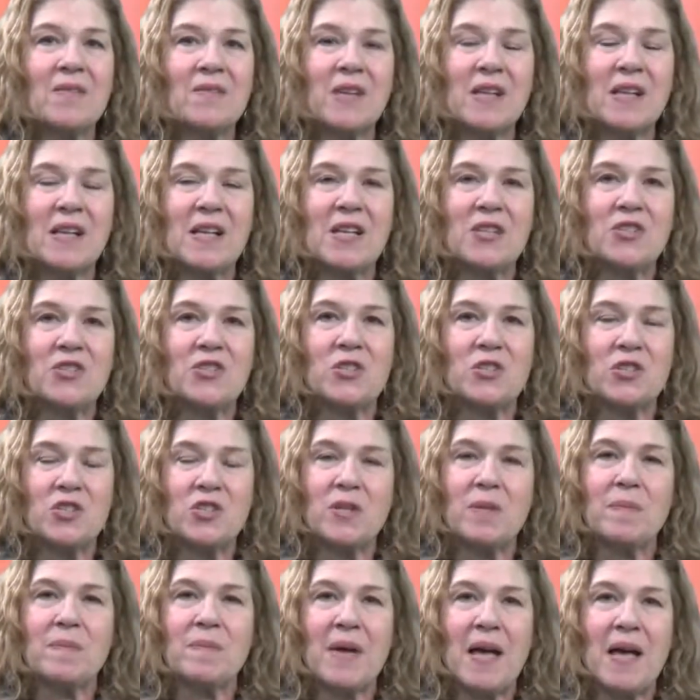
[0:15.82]
and
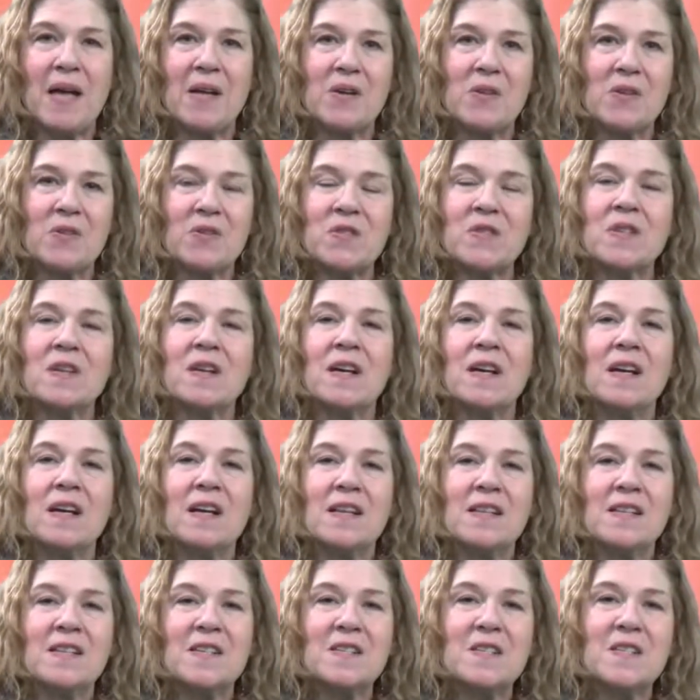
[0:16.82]
Relationship Matters.
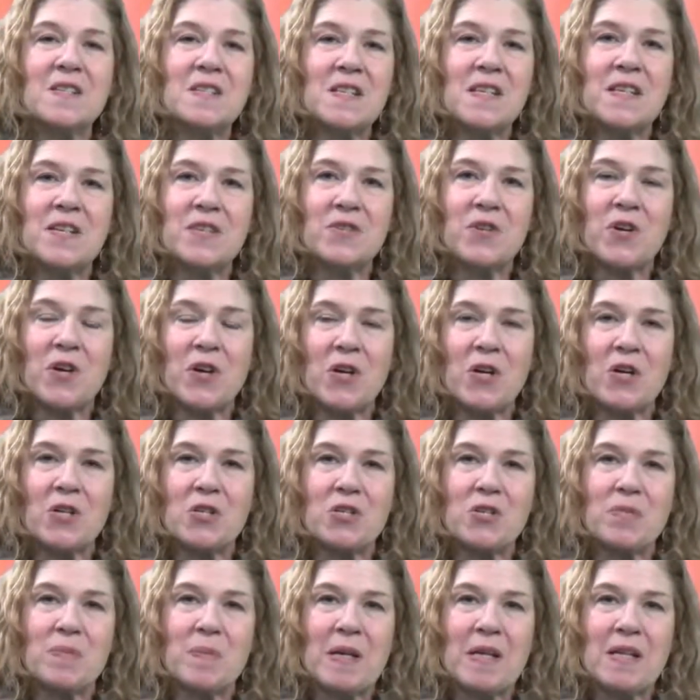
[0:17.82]
This is Linda
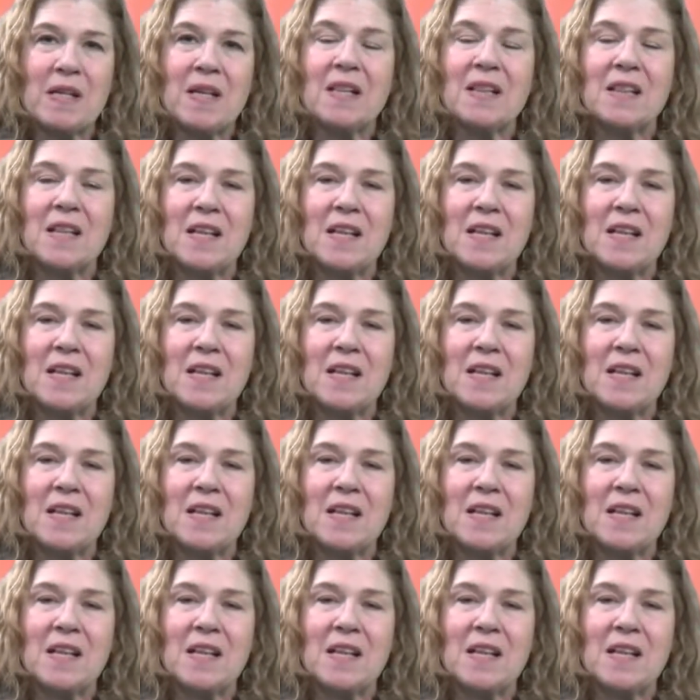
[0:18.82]
Hershman,